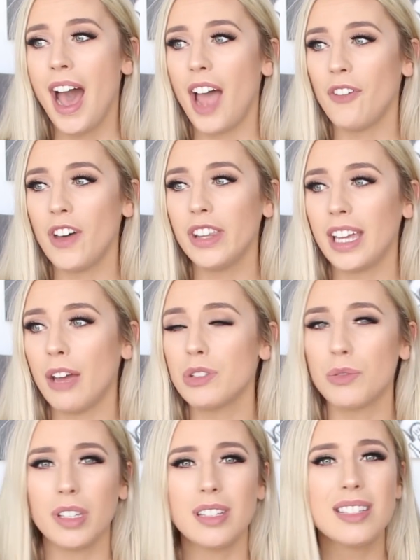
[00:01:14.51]
I felt like I was
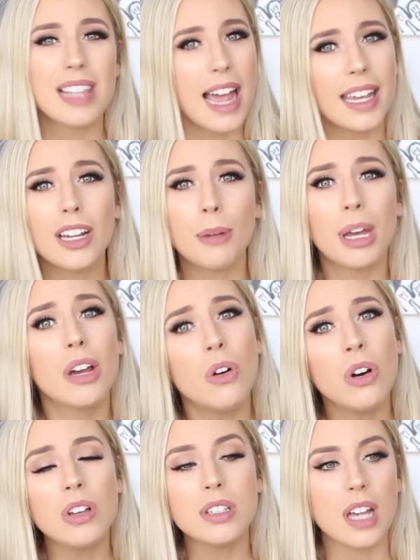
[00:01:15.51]
really slacking on my
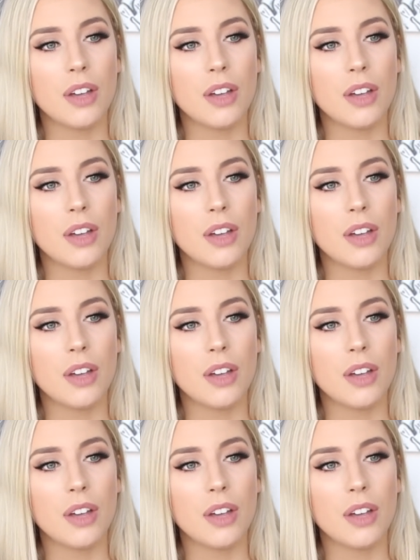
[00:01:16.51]
goals.